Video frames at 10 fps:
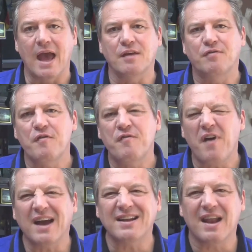And if you
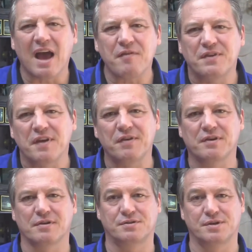find life
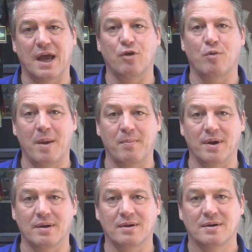difficult today,
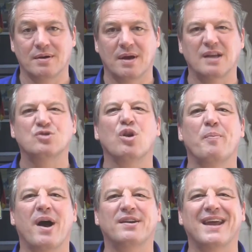remember, it's all
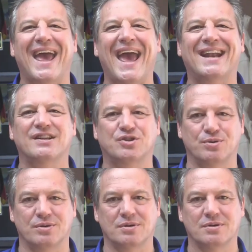about
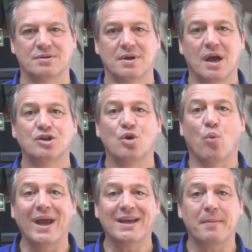attitude. To
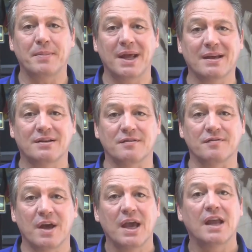wake up
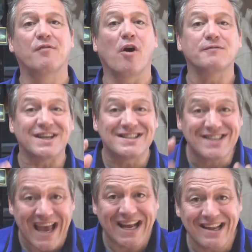negative involves
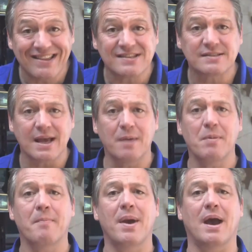exactly the same
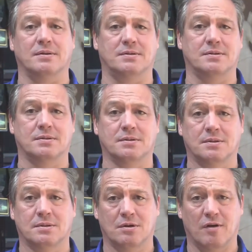amount
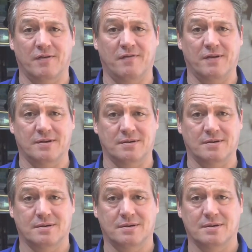of effort
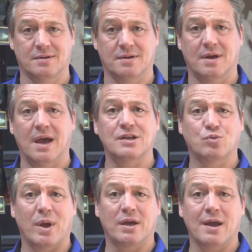as
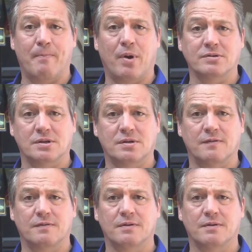waking up positive.